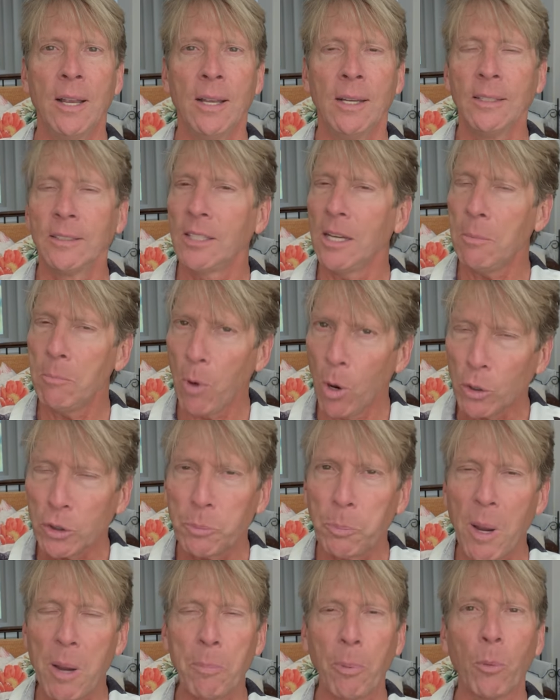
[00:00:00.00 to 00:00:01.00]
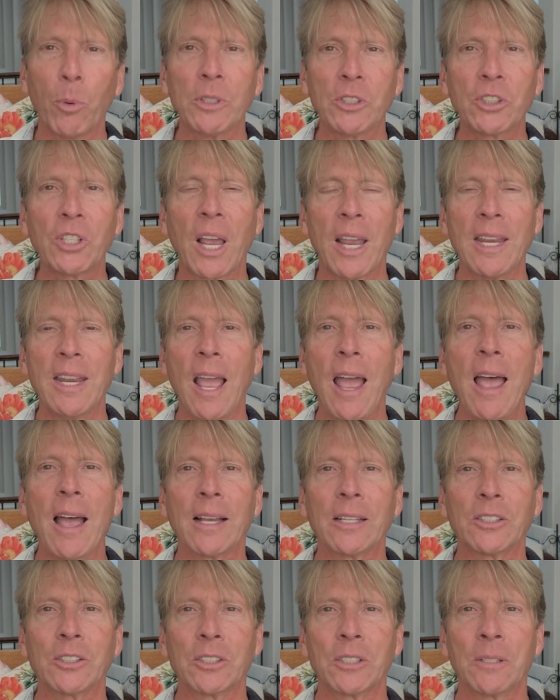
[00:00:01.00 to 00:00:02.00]
See, most people would say
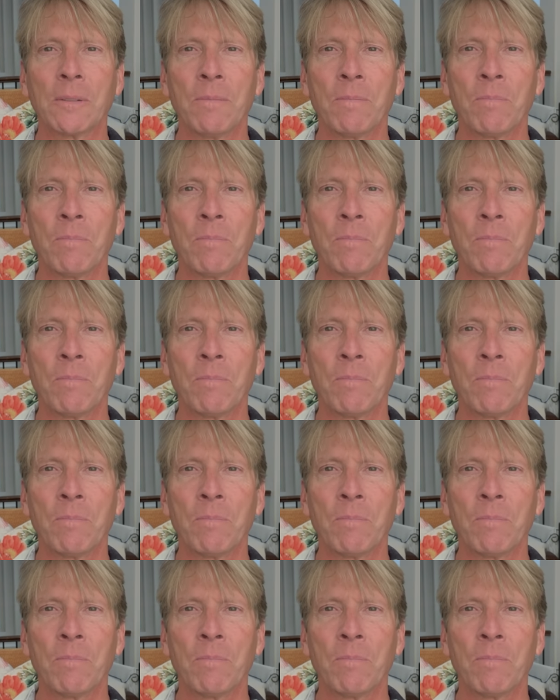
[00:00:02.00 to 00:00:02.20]
yes,